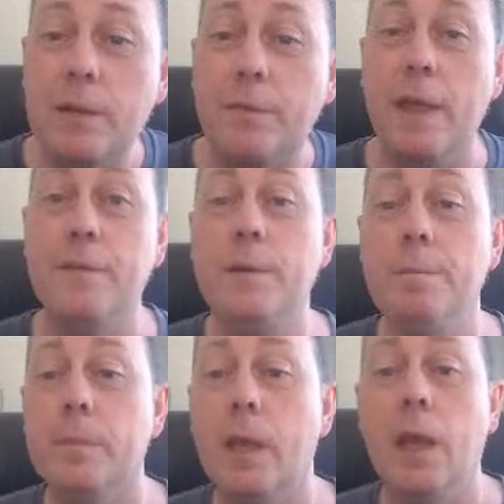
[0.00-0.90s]
bit of
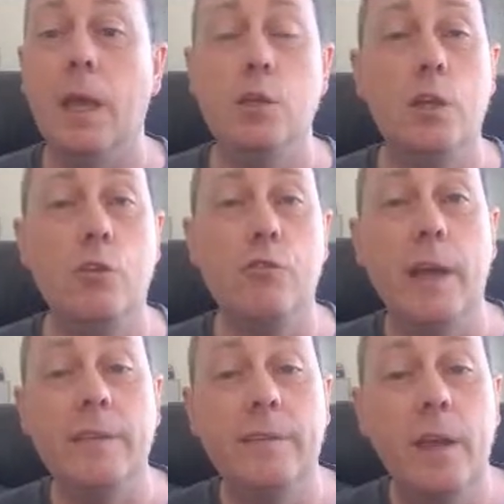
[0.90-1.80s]
effort, you can
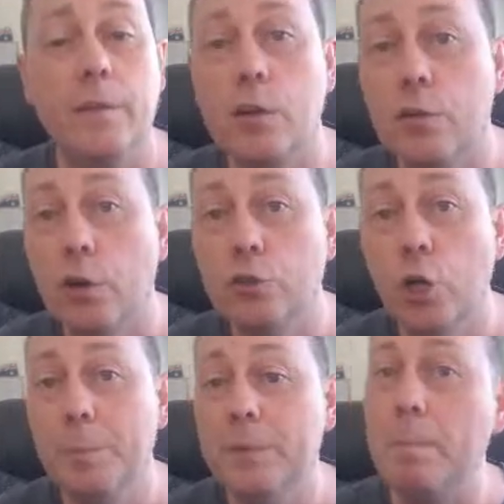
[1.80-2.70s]
create a server cron
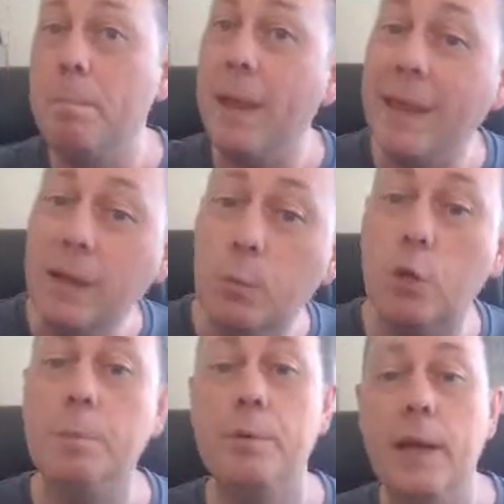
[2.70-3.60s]
job to ping
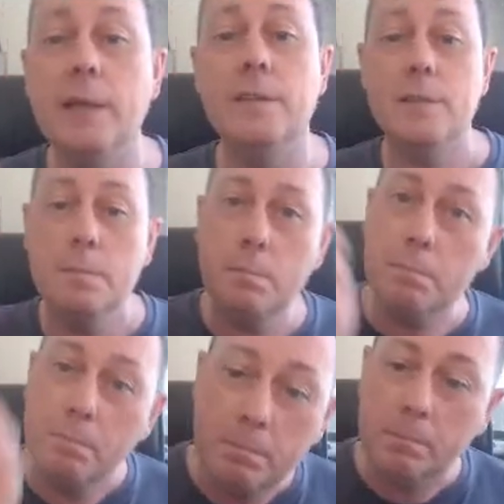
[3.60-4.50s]
WordPress,
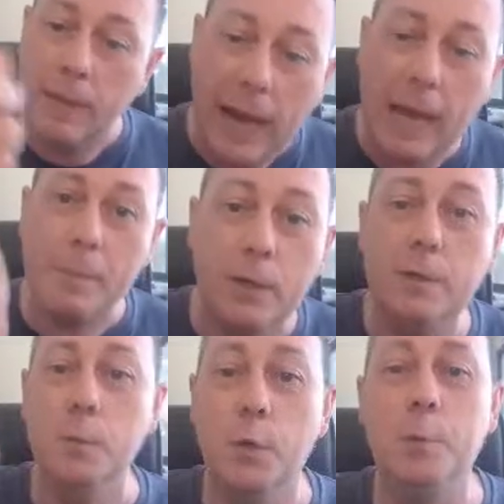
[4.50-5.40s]

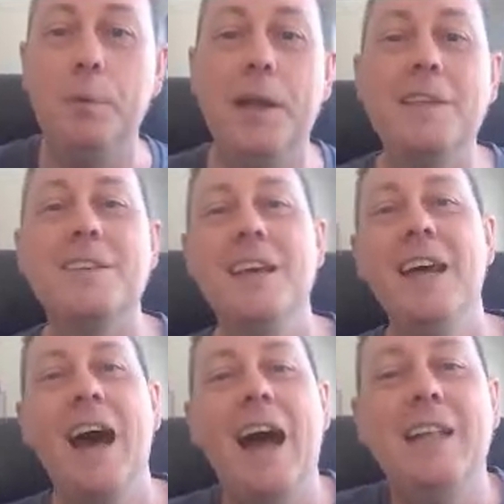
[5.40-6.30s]
hammer WordPress,
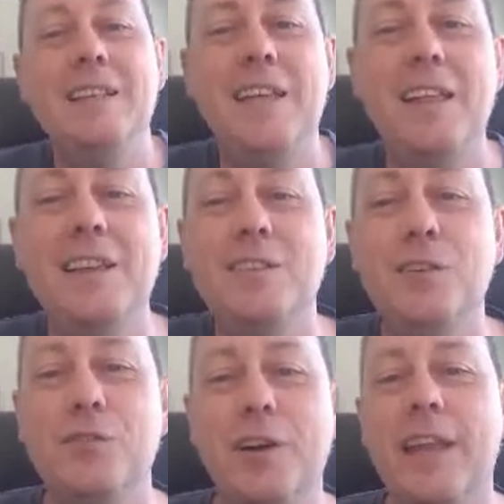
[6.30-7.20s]
and tell it
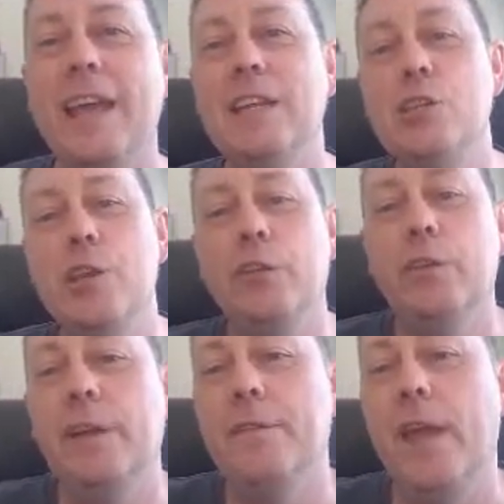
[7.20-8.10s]
to run any
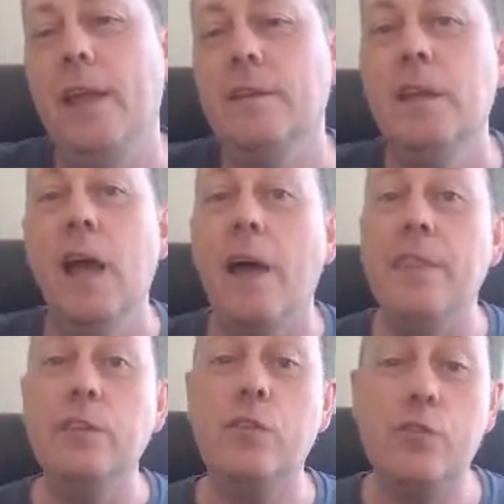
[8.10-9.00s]
scheduled event.
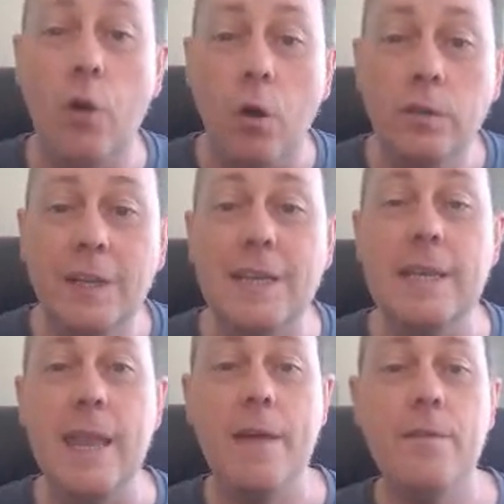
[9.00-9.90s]
And this cron
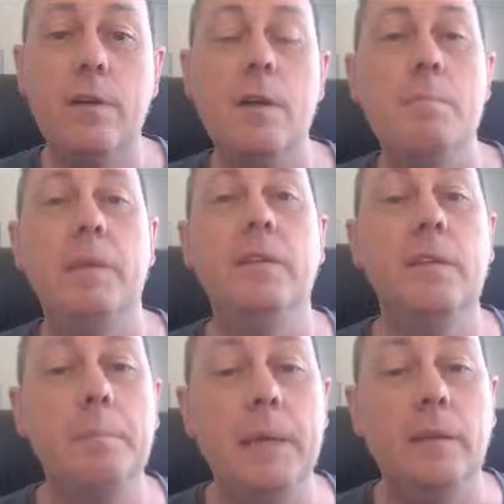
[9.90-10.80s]
never
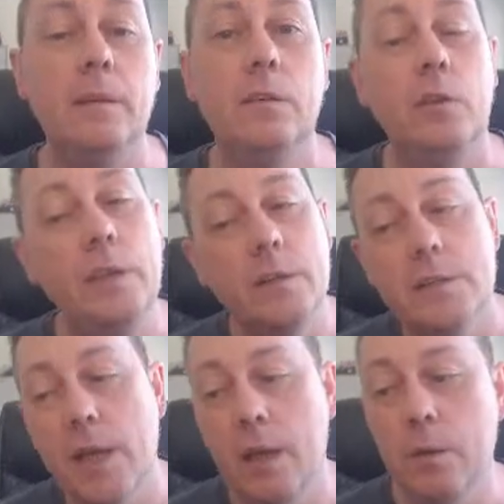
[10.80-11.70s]
misses a beat. So
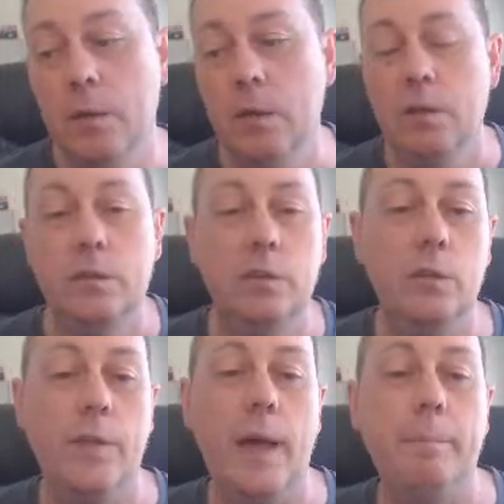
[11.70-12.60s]
here's how to
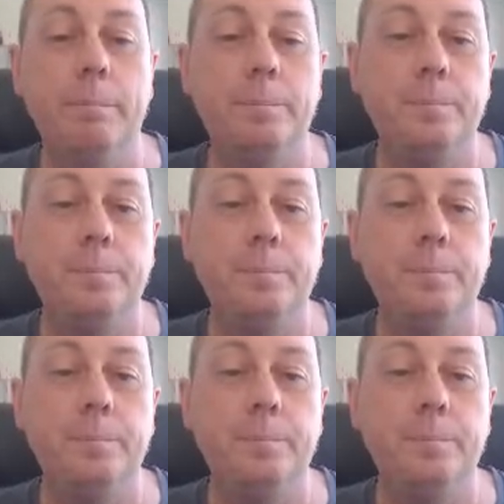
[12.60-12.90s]
do that.